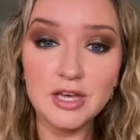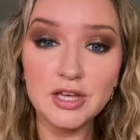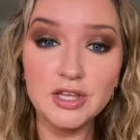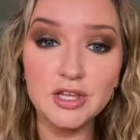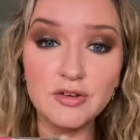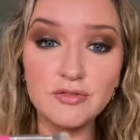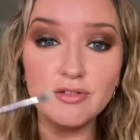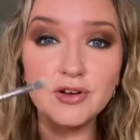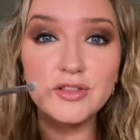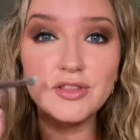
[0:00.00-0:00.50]

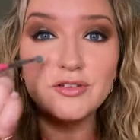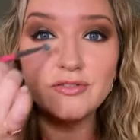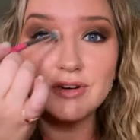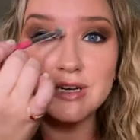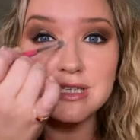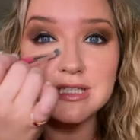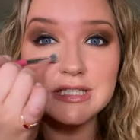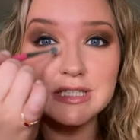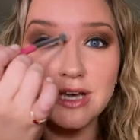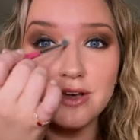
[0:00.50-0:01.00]
you run the
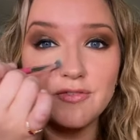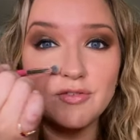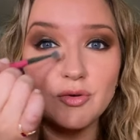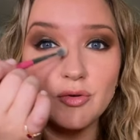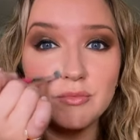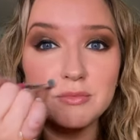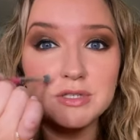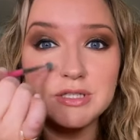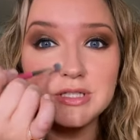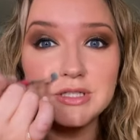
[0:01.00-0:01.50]
risk of
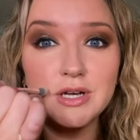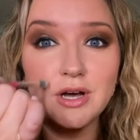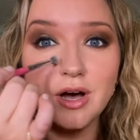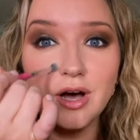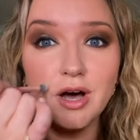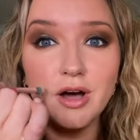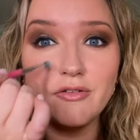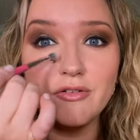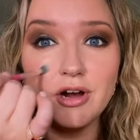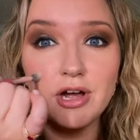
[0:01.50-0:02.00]
your
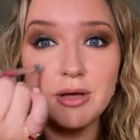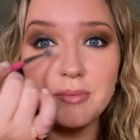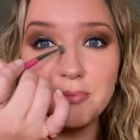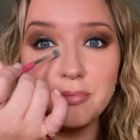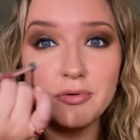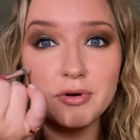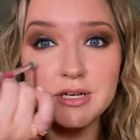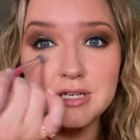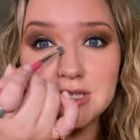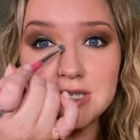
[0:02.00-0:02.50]
mascara
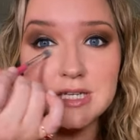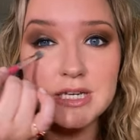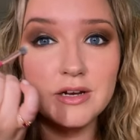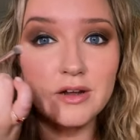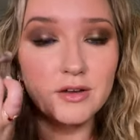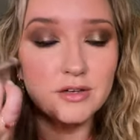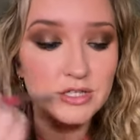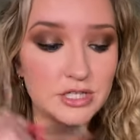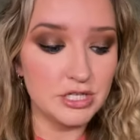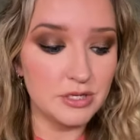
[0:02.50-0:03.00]
printing
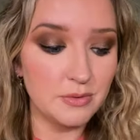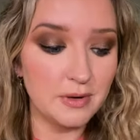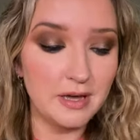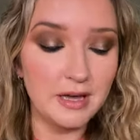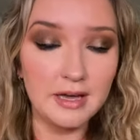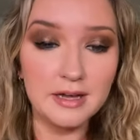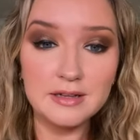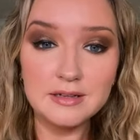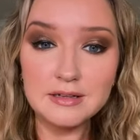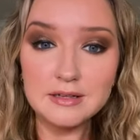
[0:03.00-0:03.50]
onto
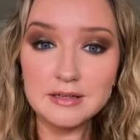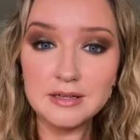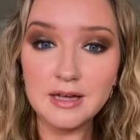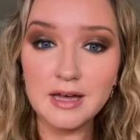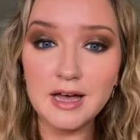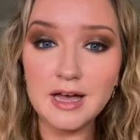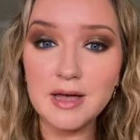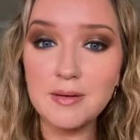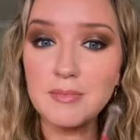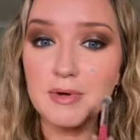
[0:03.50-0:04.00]
it.
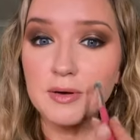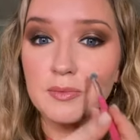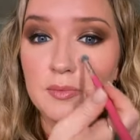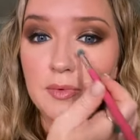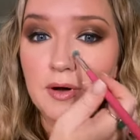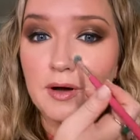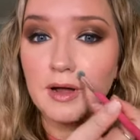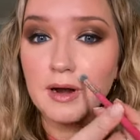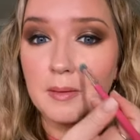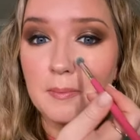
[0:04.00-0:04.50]
And
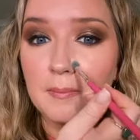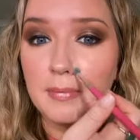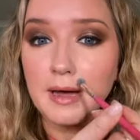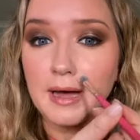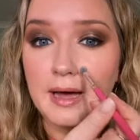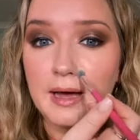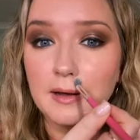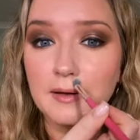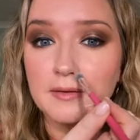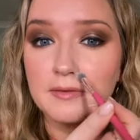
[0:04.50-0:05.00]
while I'm
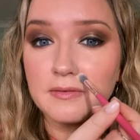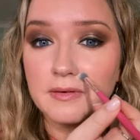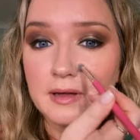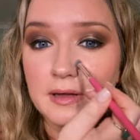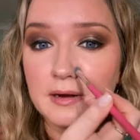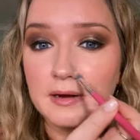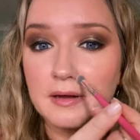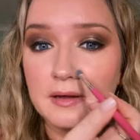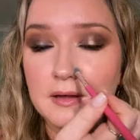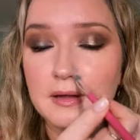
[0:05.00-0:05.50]

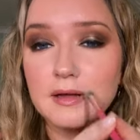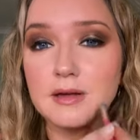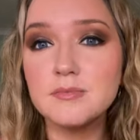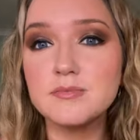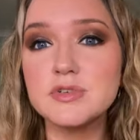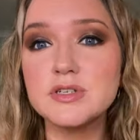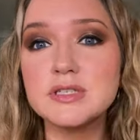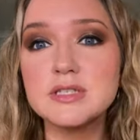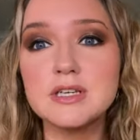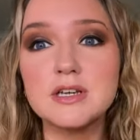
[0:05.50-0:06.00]
powdering, I'm
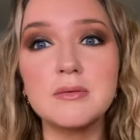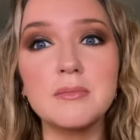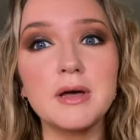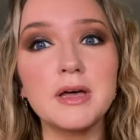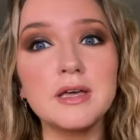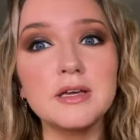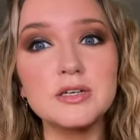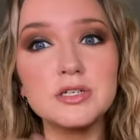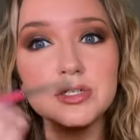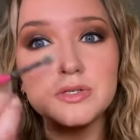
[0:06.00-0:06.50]
just going to
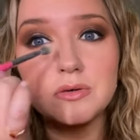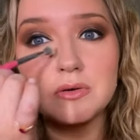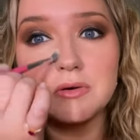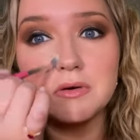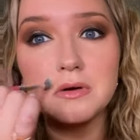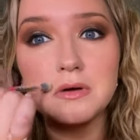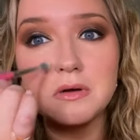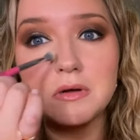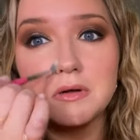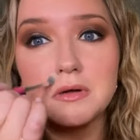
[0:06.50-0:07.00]
make
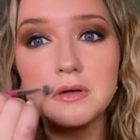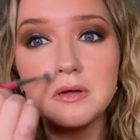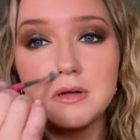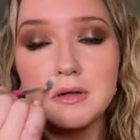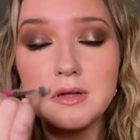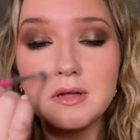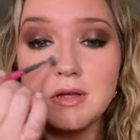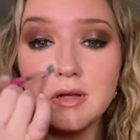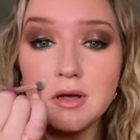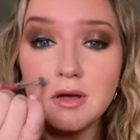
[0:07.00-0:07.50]
sure
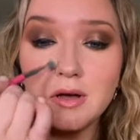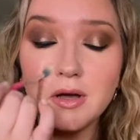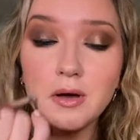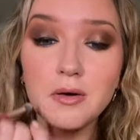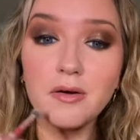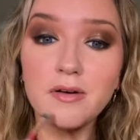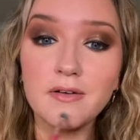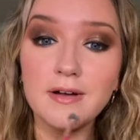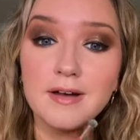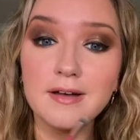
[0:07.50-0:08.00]
I go
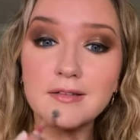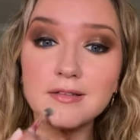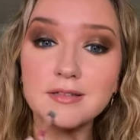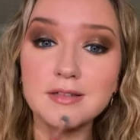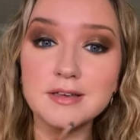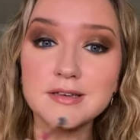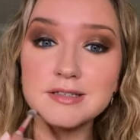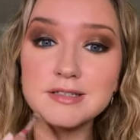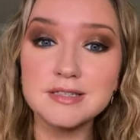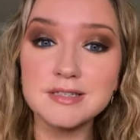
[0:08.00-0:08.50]
around
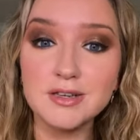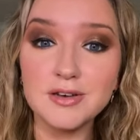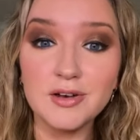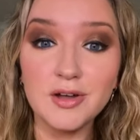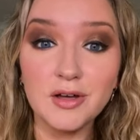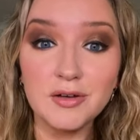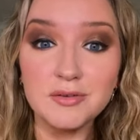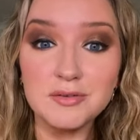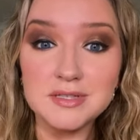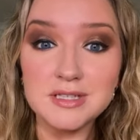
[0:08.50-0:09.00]
this
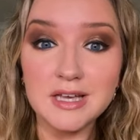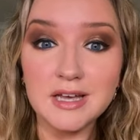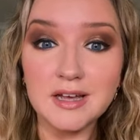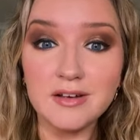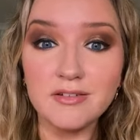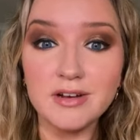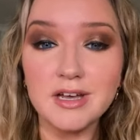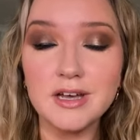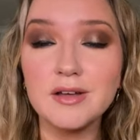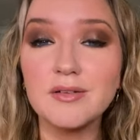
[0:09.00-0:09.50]
nose
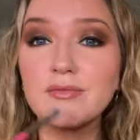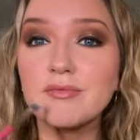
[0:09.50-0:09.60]
area.